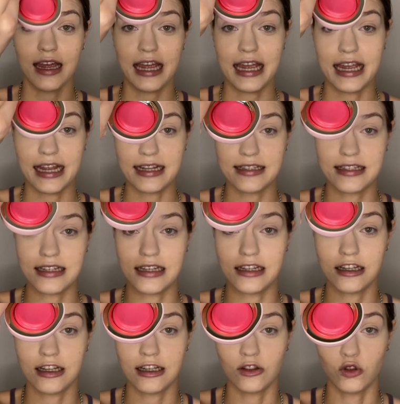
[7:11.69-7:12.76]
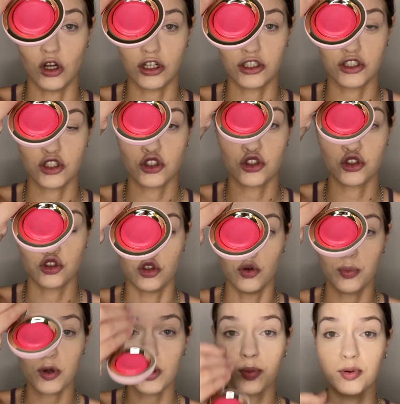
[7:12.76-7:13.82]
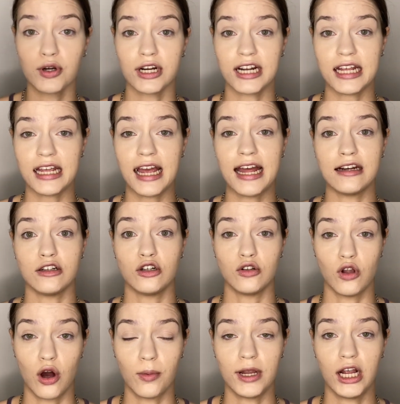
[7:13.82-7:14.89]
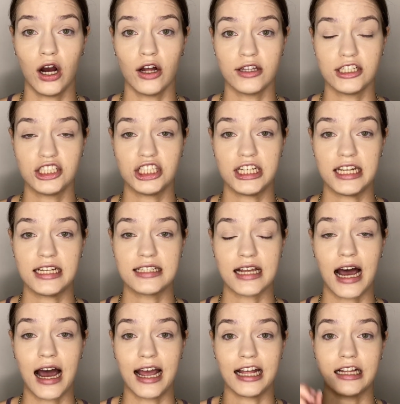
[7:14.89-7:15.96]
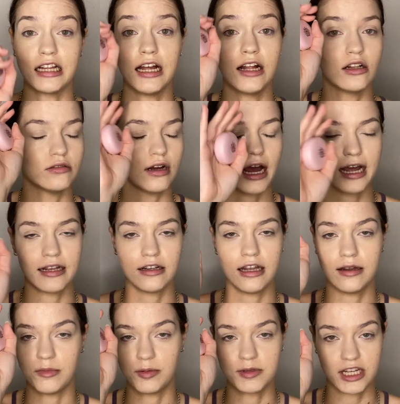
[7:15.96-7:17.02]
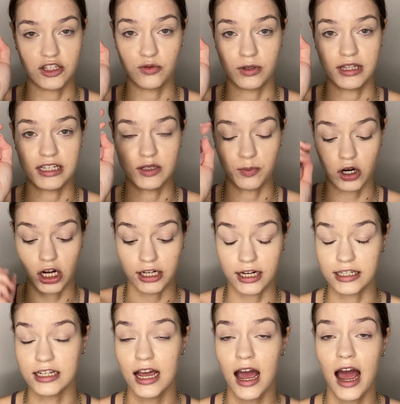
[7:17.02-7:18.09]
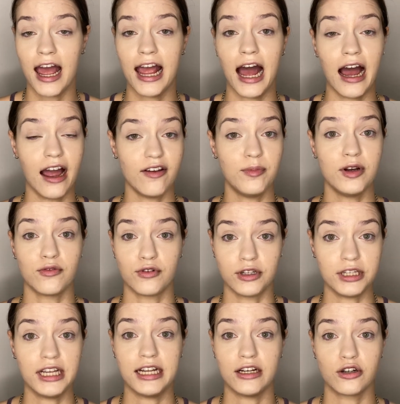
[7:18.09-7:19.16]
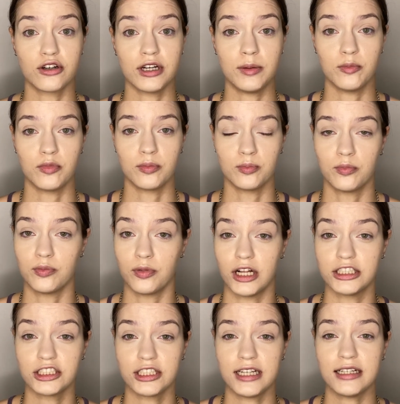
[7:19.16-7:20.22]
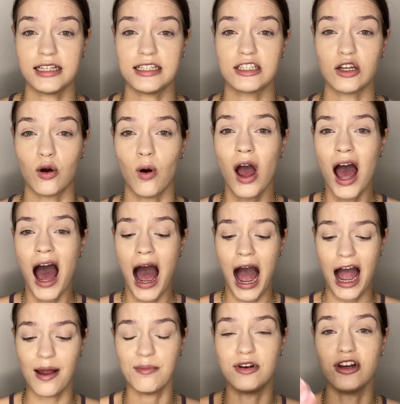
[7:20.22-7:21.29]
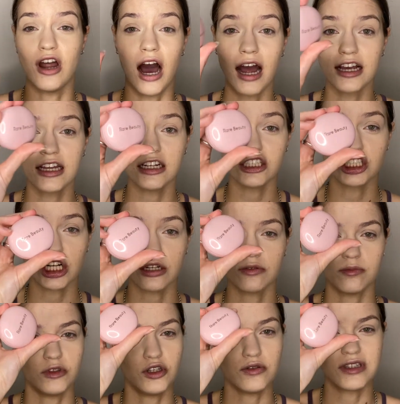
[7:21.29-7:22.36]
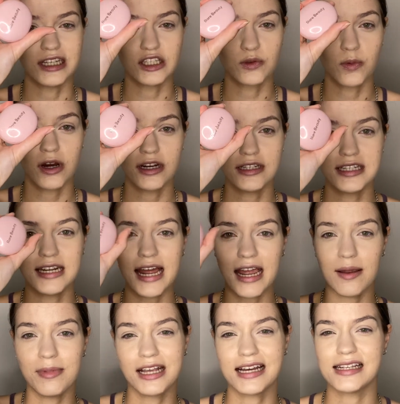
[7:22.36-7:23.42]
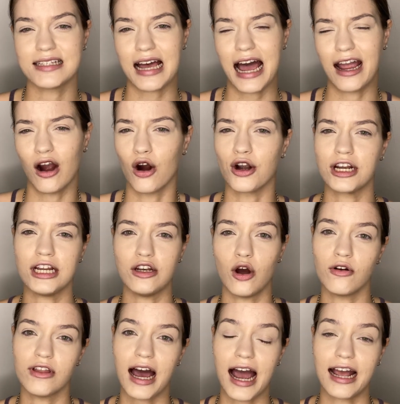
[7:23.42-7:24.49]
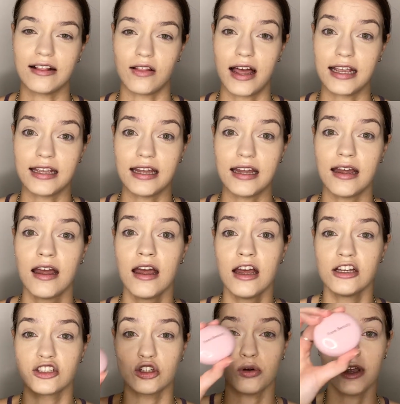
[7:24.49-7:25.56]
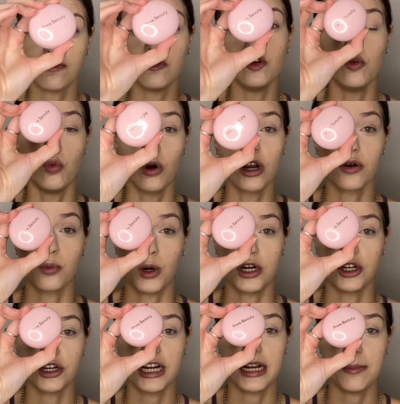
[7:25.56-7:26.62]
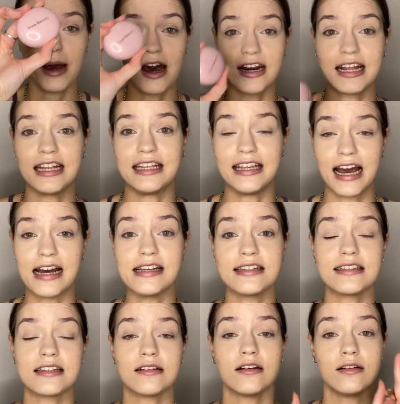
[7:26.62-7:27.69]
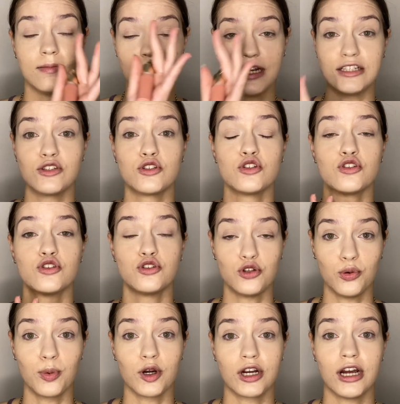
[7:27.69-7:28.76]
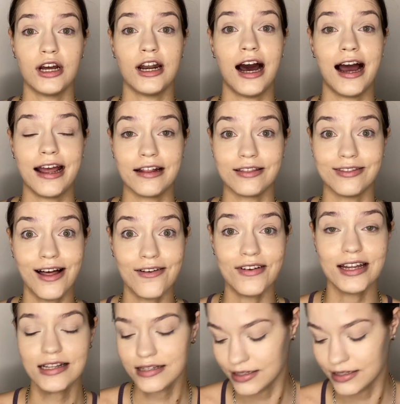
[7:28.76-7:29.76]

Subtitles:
It looks super pretty and glowy on the cheeks. I am obsessed with this product. I've been really into cream blush lately, so I'm not gonna use this one today because I already know that I like it. So if you were wondering about it, yes, it's super good. I love it.